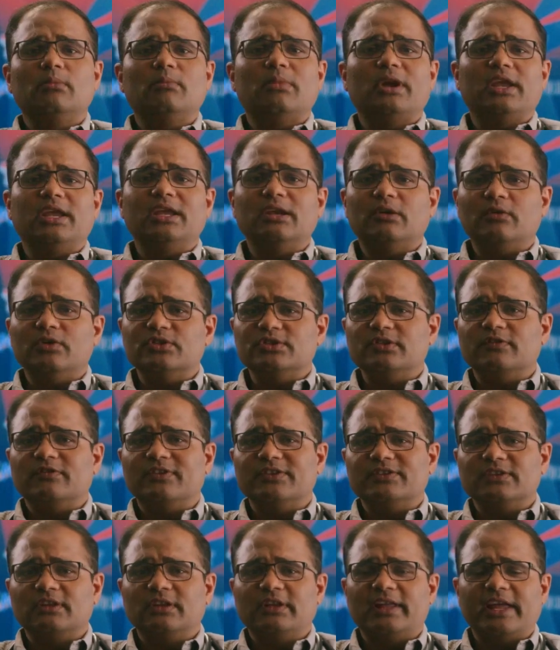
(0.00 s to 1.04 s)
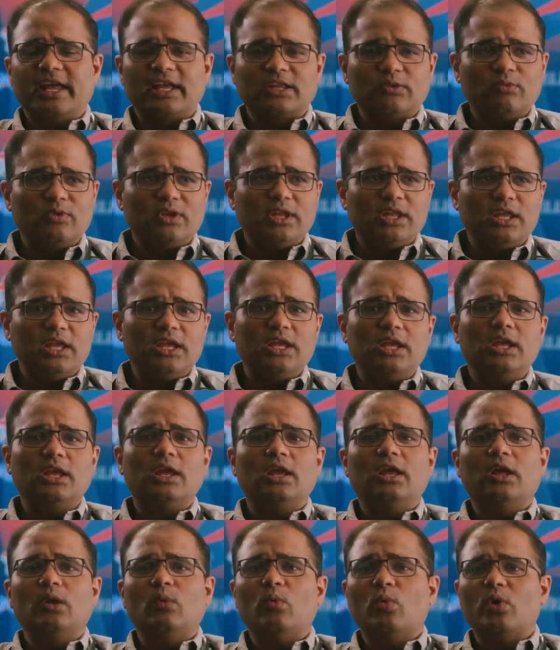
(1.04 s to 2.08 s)
by increasing physical activity,
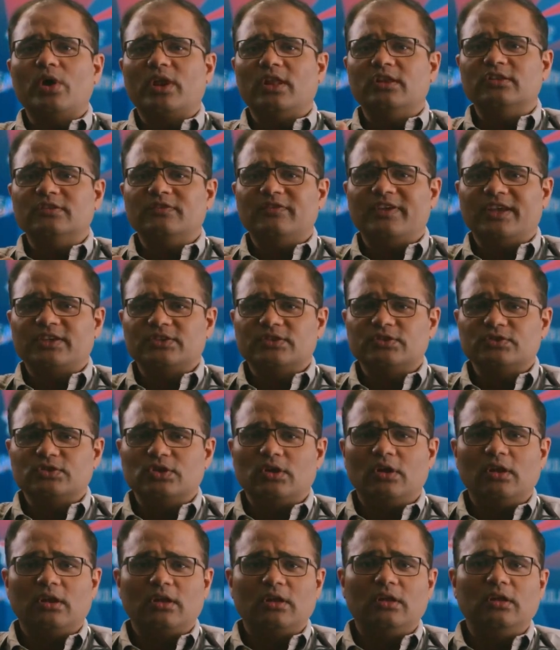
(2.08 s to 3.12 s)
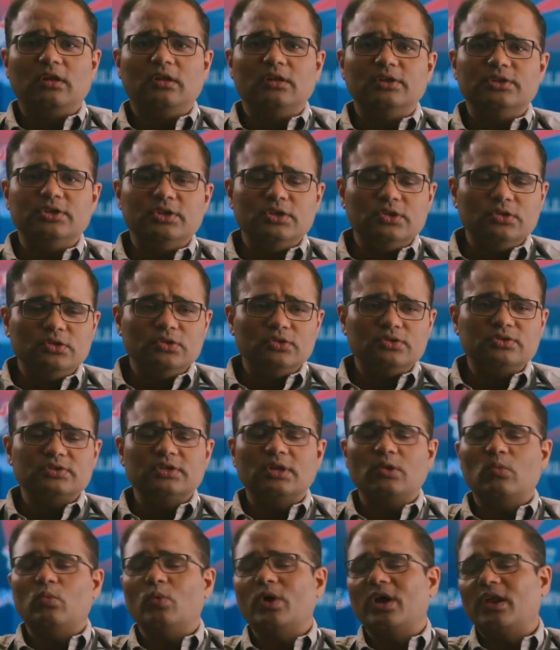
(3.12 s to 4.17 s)
avoidance of excessive alcohol use,
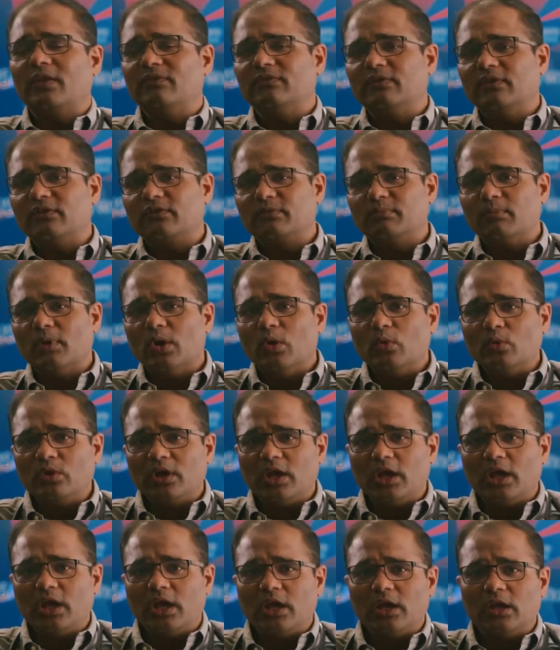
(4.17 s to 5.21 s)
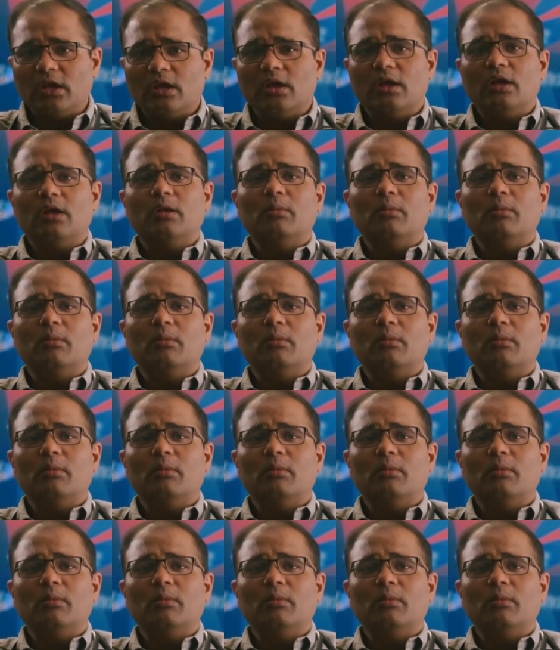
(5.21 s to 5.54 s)
avoidance of smoking,